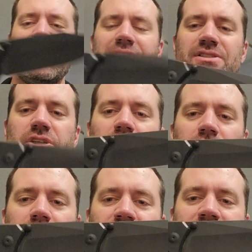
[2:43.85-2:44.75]
It's
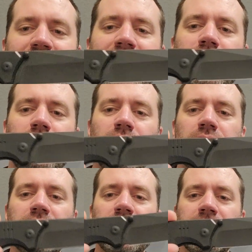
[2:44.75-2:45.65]
taller on the handle,
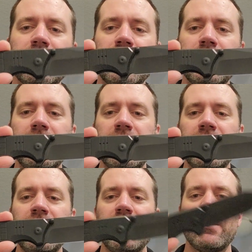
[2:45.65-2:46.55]

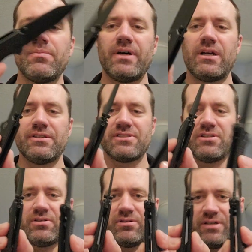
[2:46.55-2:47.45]
but
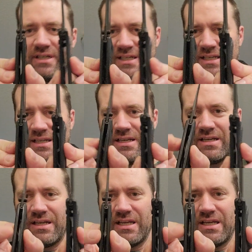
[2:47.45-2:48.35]
also
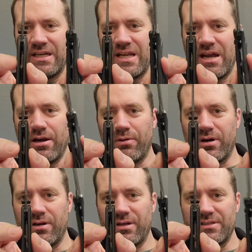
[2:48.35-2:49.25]

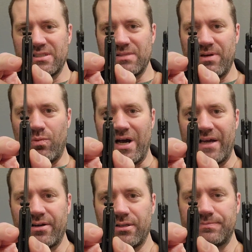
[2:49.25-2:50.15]
narrower. This is a bit
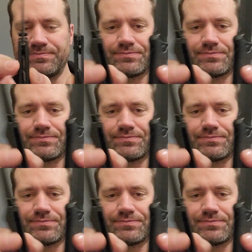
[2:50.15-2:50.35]
wider.